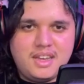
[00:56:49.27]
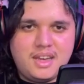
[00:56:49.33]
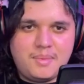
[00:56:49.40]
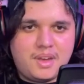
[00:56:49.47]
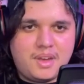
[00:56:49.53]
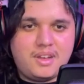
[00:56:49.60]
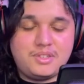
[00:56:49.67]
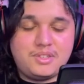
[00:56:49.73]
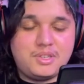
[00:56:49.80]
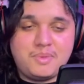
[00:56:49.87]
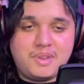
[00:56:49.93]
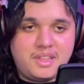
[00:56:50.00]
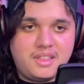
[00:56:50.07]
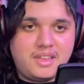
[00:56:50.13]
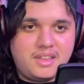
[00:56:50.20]
about so
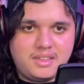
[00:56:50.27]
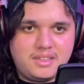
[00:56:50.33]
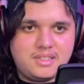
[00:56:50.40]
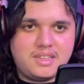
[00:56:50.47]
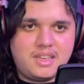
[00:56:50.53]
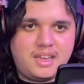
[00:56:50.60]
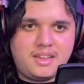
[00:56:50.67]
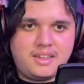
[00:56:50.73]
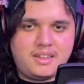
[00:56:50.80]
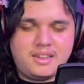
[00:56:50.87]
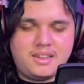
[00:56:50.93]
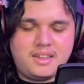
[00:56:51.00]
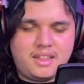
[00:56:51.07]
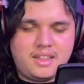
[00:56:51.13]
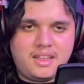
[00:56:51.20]
many things, and
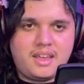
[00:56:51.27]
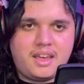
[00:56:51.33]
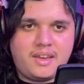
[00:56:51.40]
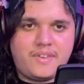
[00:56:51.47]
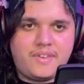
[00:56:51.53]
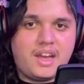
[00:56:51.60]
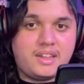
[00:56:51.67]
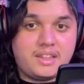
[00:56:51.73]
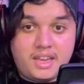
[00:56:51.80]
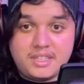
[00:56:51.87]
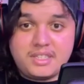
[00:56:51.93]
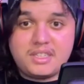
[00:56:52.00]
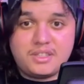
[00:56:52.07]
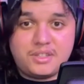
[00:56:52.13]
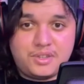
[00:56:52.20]
yeah, like I've gotten
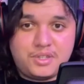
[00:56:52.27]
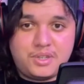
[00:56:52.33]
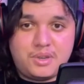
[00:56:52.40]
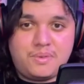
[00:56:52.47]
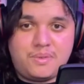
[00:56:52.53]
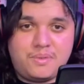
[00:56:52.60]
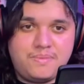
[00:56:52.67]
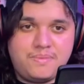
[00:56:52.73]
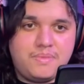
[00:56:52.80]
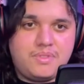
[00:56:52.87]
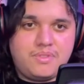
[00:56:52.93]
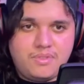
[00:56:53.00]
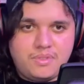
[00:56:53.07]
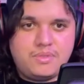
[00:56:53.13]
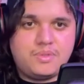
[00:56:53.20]
guests on the show
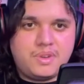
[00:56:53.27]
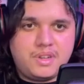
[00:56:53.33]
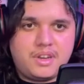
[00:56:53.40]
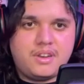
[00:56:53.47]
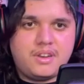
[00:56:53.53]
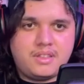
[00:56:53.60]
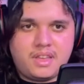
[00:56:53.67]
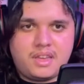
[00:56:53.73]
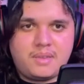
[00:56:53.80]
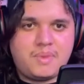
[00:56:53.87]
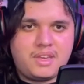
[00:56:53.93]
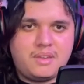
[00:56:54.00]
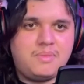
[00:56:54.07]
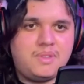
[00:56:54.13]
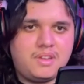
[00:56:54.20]
through Twitter and like
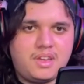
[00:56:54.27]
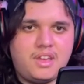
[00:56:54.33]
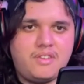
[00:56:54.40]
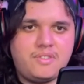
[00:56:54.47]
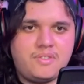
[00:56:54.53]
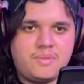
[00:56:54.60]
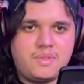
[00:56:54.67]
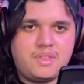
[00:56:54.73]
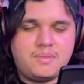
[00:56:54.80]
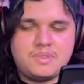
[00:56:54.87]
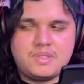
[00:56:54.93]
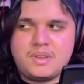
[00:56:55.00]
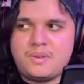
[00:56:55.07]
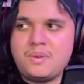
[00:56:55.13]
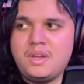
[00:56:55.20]
my communications with them.
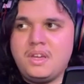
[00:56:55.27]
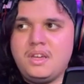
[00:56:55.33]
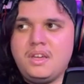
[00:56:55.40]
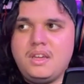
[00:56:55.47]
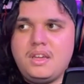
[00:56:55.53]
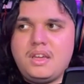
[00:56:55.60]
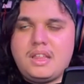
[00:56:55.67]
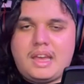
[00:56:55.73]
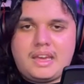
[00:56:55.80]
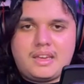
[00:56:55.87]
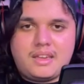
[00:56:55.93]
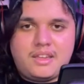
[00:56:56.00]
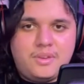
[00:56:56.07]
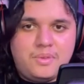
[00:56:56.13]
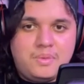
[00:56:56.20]
So, like
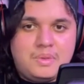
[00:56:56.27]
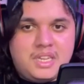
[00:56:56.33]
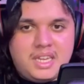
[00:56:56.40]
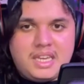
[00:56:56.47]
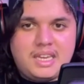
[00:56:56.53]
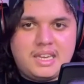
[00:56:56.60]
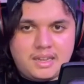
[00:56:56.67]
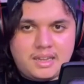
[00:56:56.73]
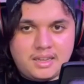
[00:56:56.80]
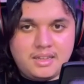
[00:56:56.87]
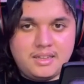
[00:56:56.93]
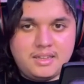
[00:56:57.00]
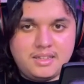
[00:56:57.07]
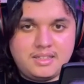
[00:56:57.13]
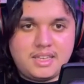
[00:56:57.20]
you need
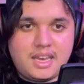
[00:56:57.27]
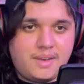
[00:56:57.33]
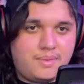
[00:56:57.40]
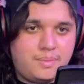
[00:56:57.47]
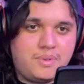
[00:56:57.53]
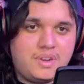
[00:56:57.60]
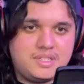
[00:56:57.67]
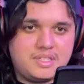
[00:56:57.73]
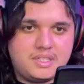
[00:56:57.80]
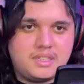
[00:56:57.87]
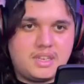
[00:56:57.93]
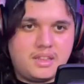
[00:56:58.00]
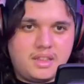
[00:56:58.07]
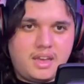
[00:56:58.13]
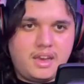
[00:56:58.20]
to have a presence
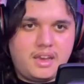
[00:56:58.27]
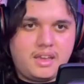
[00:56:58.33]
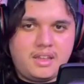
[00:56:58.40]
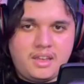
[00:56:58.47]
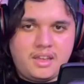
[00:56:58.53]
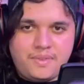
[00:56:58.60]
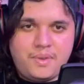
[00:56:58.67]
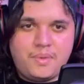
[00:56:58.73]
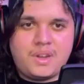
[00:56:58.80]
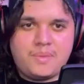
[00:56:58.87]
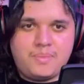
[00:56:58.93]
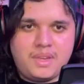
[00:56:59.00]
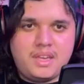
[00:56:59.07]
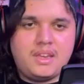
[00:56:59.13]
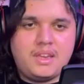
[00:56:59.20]
online mm. if you want to
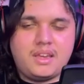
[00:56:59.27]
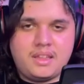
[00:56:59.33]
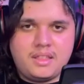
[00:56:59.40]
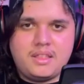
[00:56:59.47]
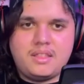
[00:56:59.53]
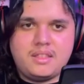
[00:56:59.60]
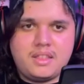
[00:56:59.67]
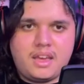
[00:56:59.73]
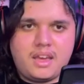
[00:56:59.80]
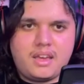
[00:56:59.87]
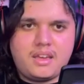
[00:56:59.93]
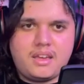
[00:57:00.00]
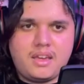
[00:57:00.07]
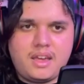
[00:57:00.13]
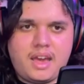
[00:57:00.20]
be in
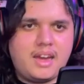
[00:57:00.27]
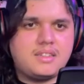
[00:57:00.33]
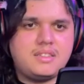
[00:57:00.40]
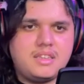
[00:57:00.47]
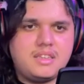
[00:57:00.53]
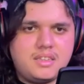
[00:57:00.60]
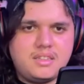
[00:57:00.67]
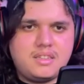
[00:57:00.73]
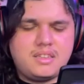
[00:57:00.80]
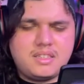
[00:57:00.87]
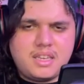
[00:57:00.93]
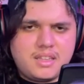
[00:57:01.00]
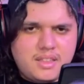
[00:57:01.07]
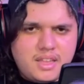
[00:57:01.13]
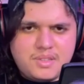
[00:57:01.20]
like acting because
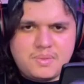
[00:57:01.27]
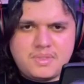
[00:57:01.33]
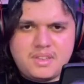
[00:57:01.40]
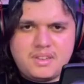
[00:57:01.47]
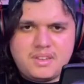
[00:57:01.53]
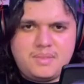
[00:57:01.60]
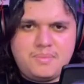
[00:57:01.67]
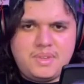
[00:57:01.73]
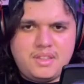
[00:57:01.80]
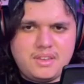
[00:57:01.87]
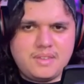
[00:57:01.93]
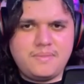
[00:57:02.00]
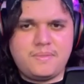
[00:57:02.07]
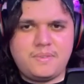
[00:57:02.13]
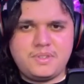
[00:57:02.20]
like that's what they're going to be
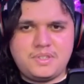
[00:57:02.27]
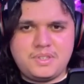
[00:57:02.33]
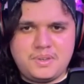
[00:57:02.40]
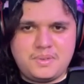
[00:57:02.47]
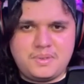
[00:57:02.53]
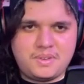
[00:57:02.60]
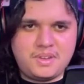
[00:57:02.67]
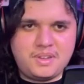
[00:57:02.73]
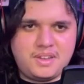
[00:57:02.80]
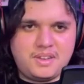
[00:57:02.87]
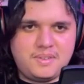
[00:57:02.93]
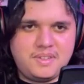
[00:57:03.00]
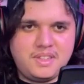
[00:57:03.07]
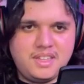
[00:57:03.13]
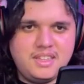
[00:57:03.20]
looking for too you
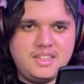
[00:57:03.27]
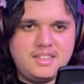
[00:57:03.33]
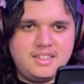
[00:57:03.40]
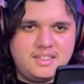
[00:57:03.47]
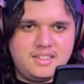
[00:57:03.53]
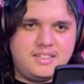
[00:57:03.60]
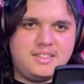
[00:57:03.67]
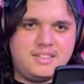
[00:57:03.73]
know yeah